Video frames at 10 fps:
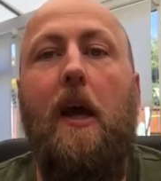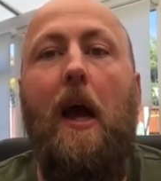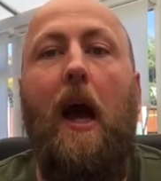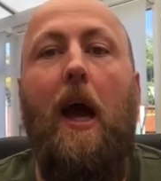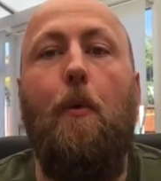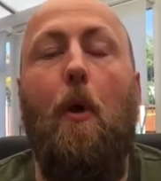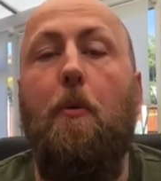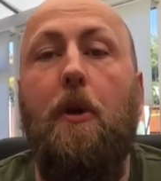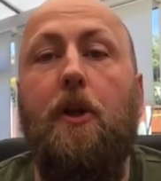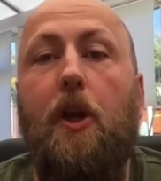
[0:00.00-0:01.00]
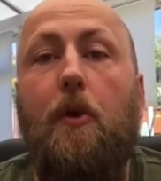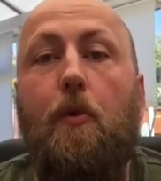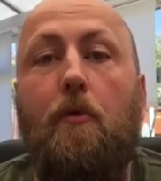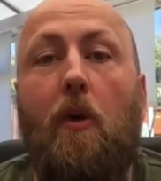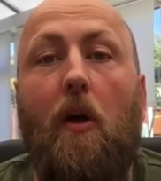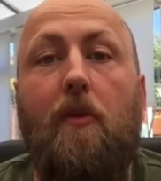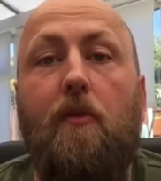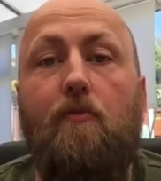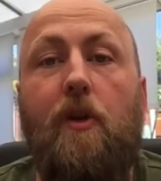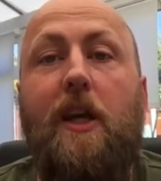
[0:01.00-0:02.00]
What I'm going to do, rather
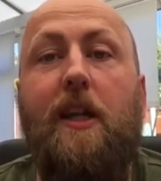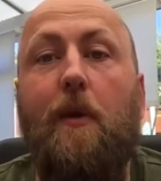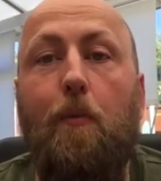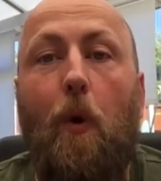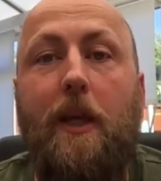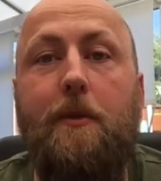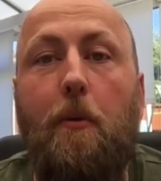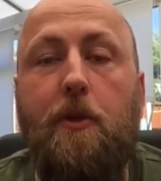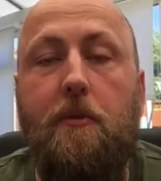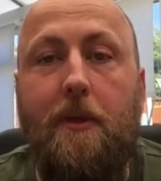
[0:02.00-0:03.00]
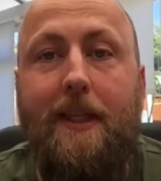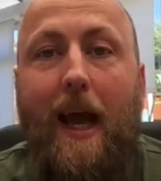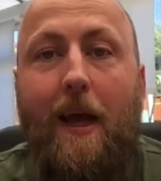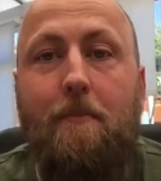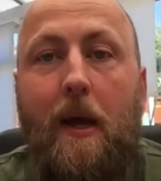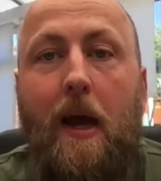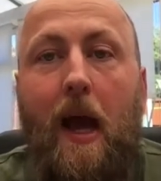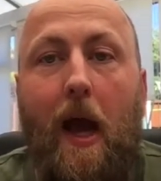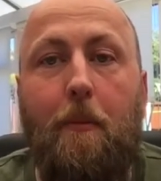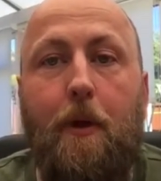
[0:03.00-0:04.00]
than read it and waste most of my time,
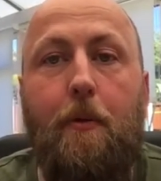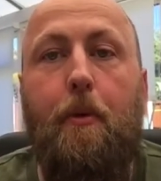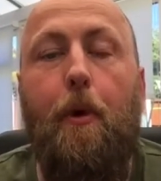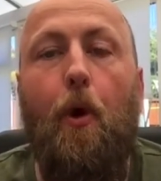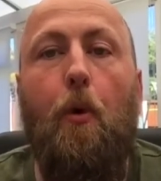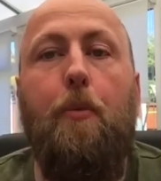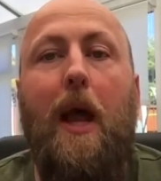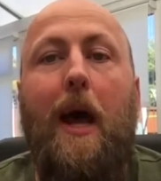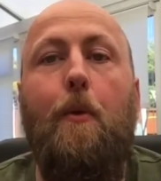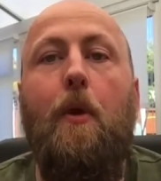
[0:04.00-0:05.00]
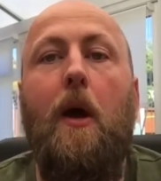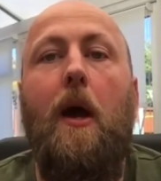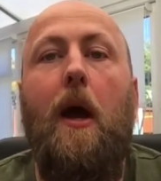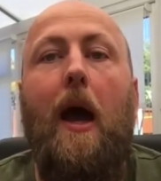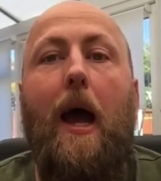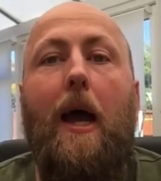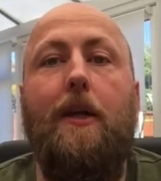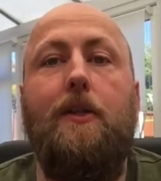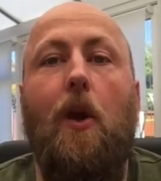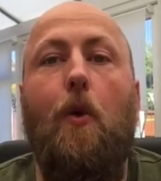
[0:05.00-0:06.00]
I'm going to put it up now
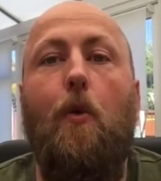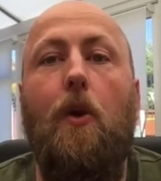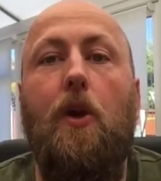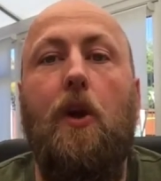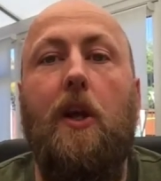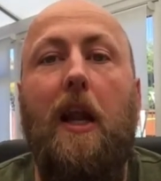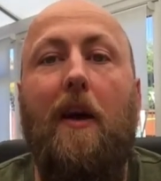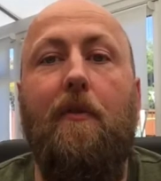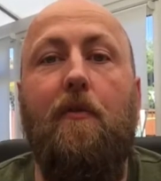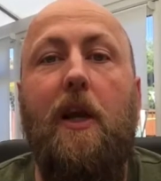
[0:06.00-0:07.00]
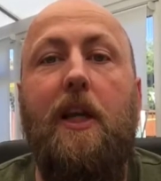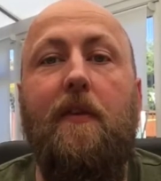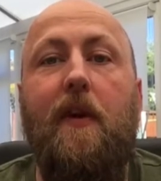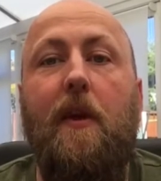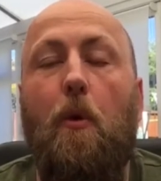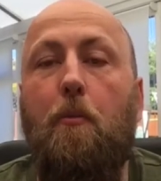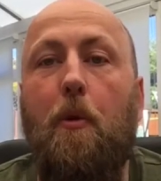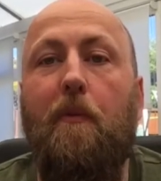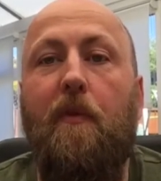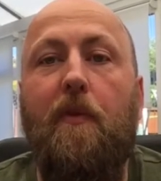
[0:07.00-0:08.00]
so you can have a read of it. It won't be
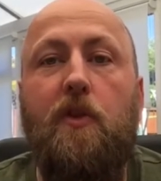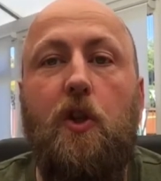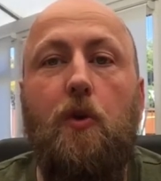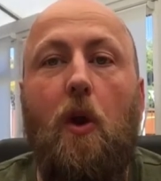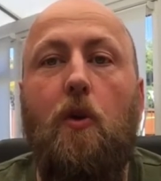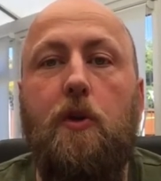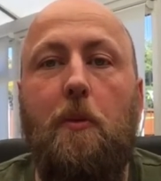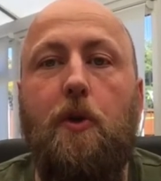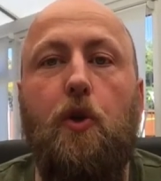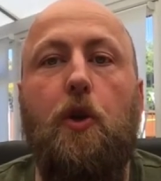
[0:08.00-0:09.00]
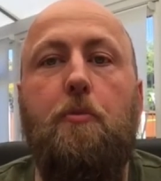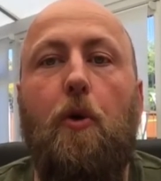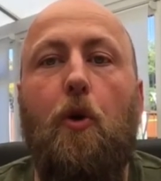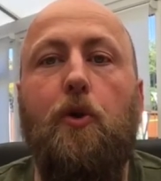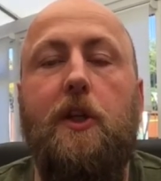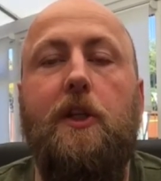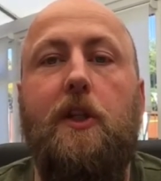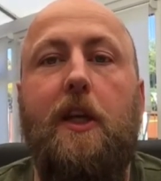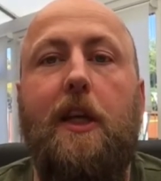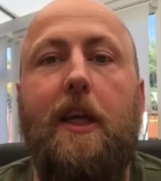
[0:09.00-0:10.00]
up for too long, so make sure you pause it
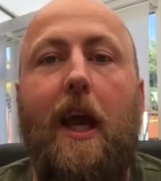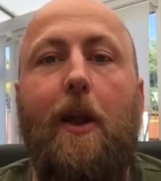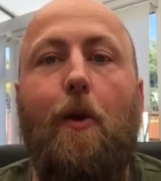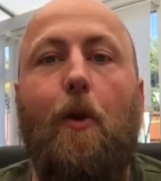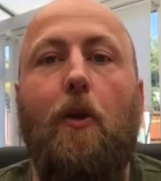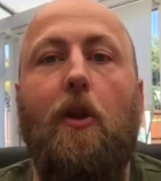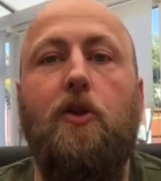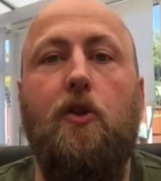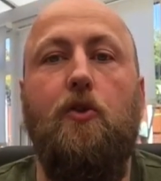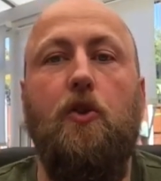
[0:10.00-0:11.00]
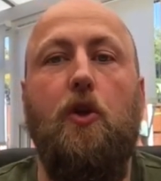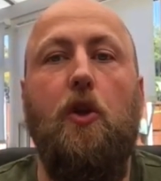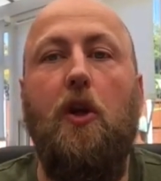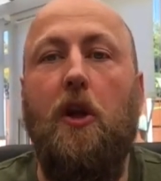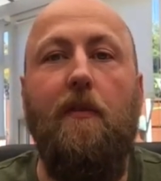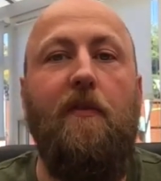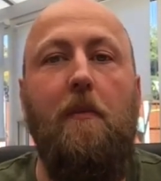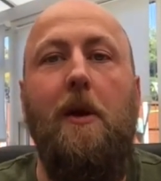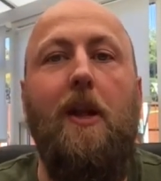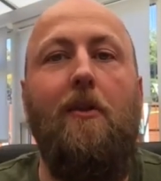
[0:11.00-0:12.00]
so you can get it all, so just so you can
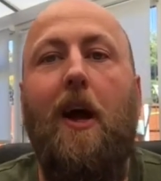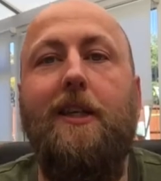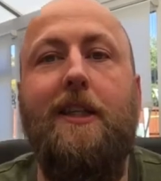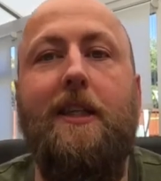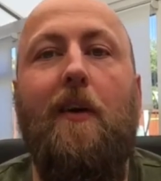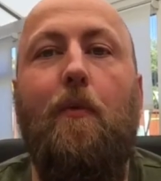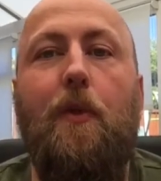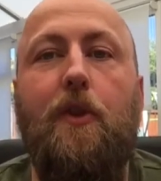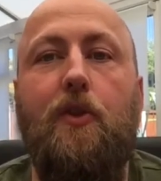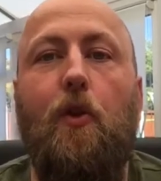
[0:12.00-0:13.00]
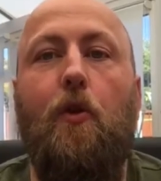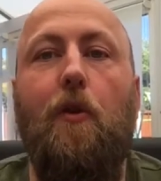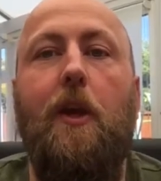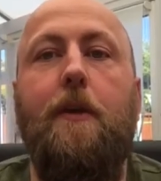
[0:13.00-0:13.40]
familiarise yourself with the story.